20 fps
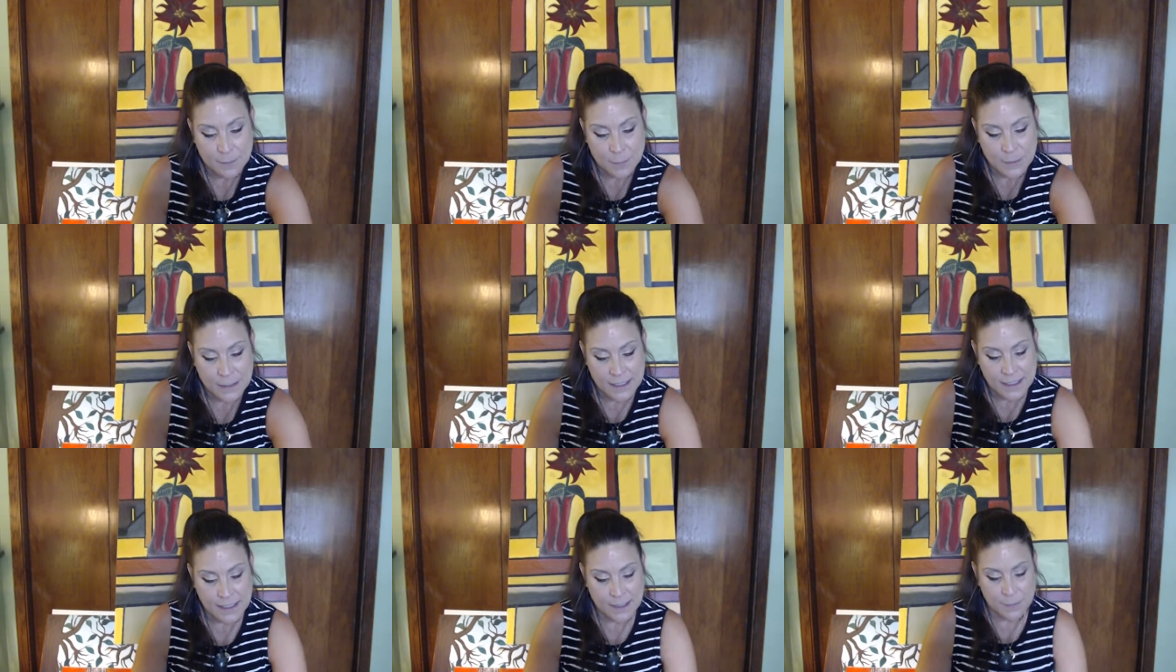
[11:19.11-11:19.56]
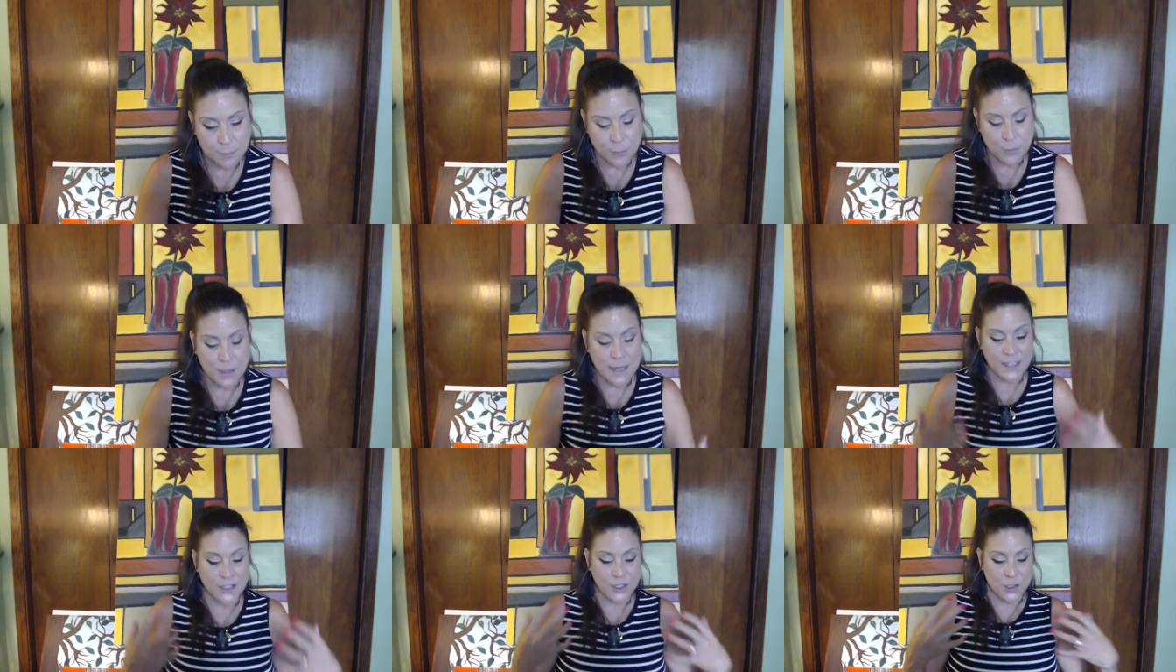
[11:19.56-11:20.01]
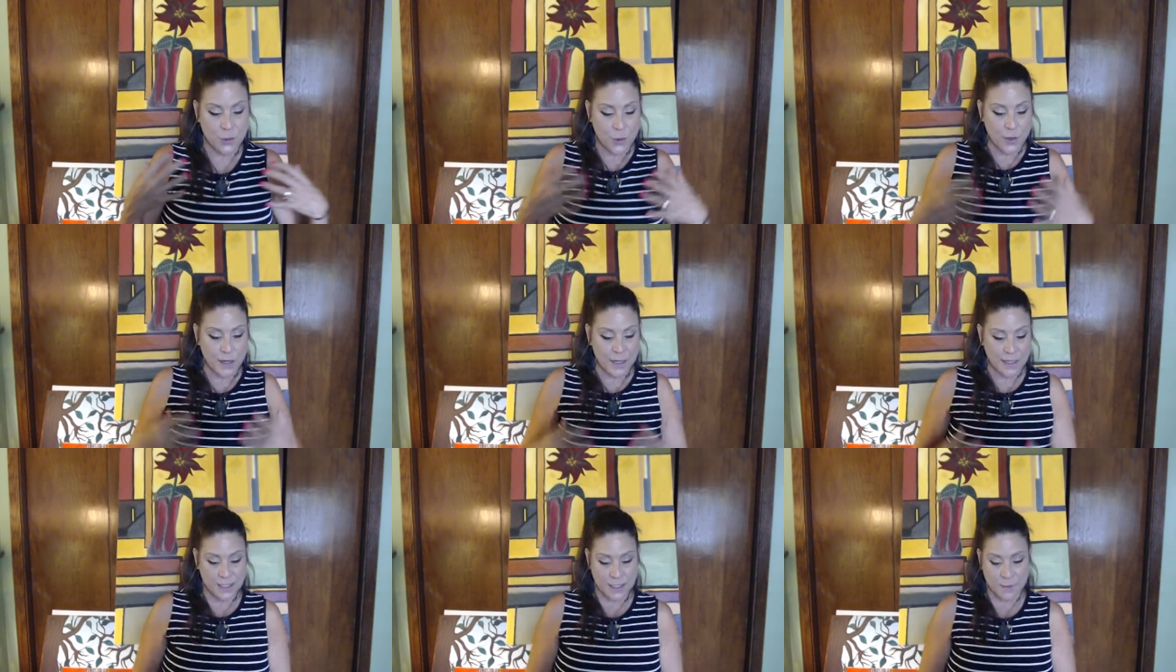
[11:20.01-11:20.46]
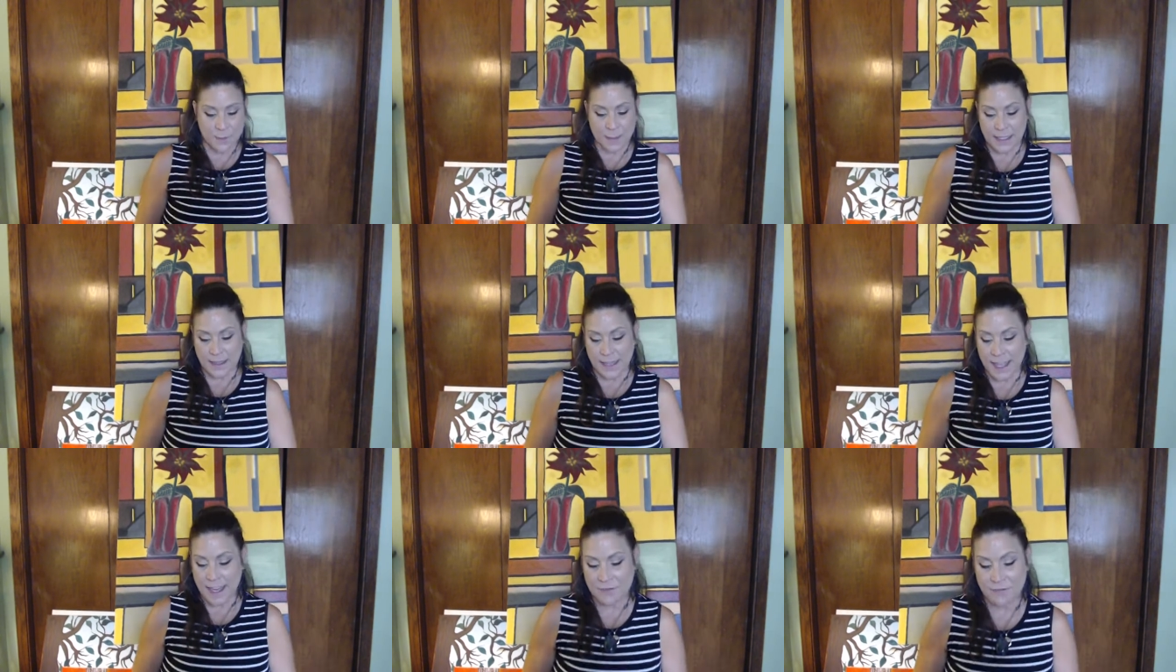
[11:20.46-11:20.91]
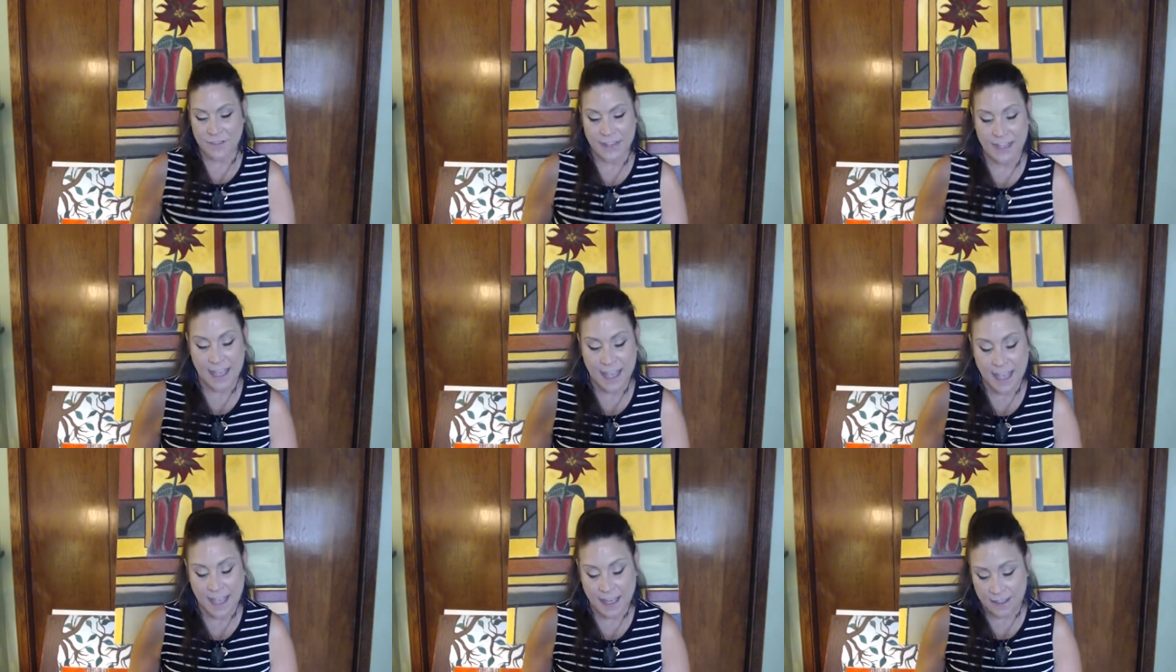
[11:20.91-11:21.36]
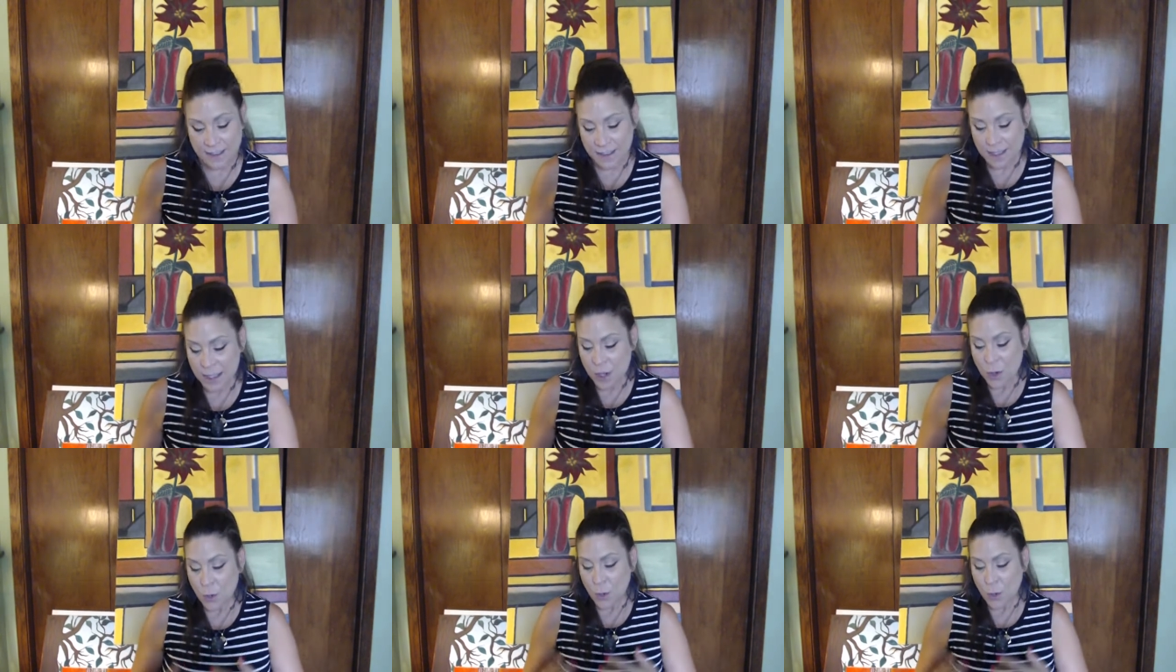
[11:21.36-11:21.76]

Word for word: Please bring joy into my life again.